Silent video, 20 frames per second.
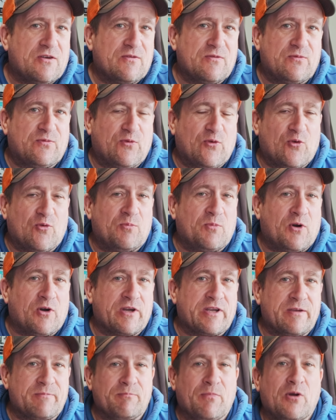for
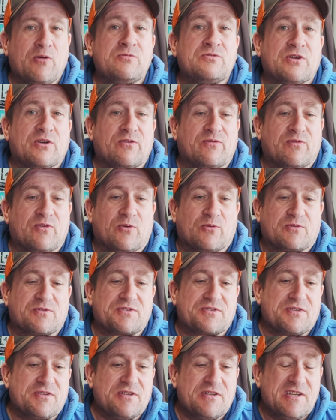my moto
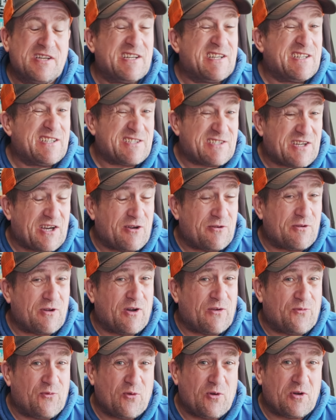vlogs. So
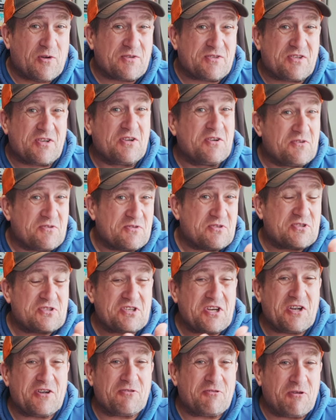I thought I'd
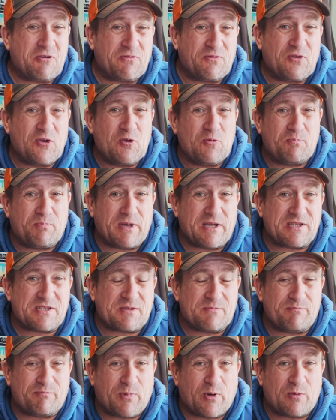show you a few bits
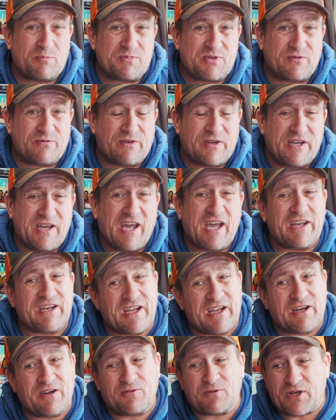and bobs of it, and
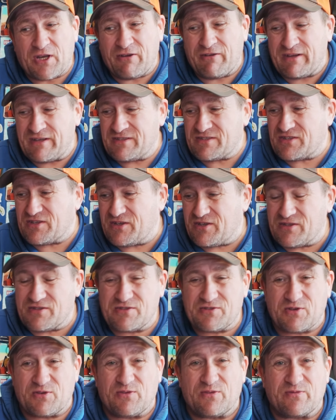then I'll go into
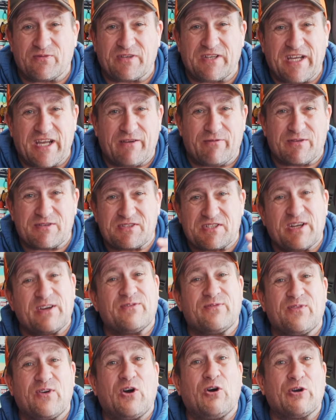sort of the other
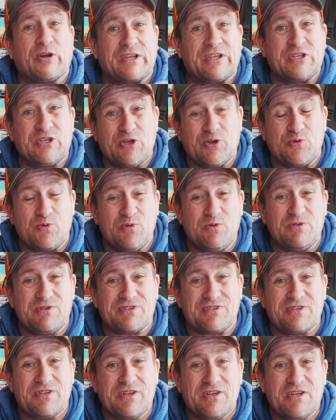stuff I
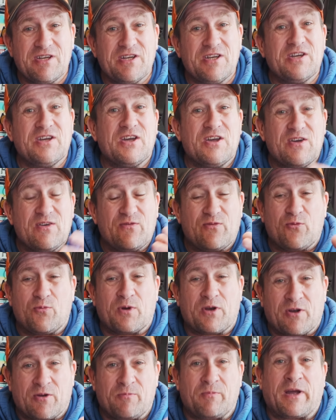use for
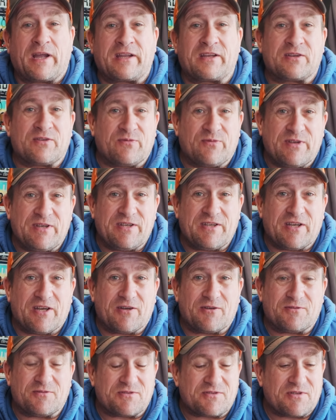when I make the
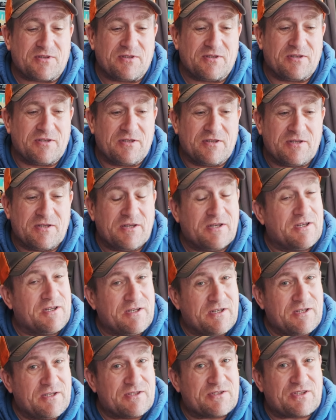videos.
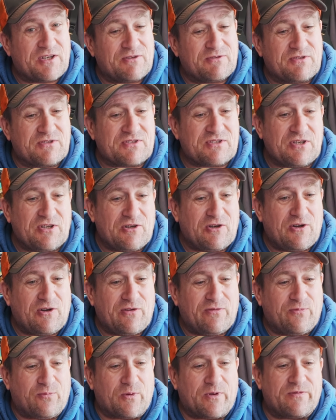So to start
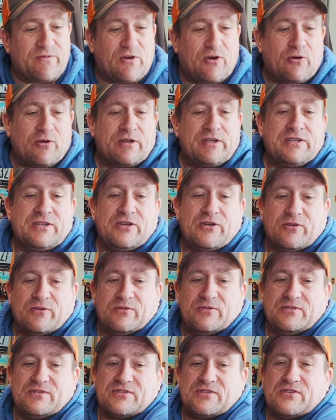off with, I
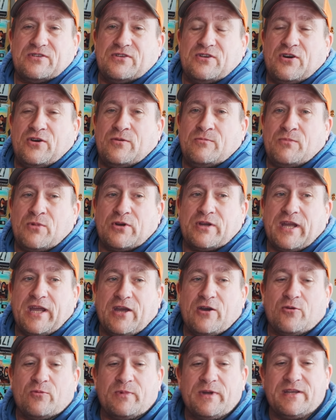use on my
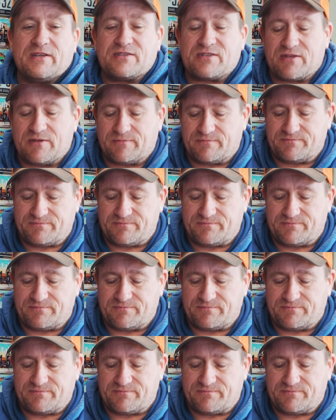helmet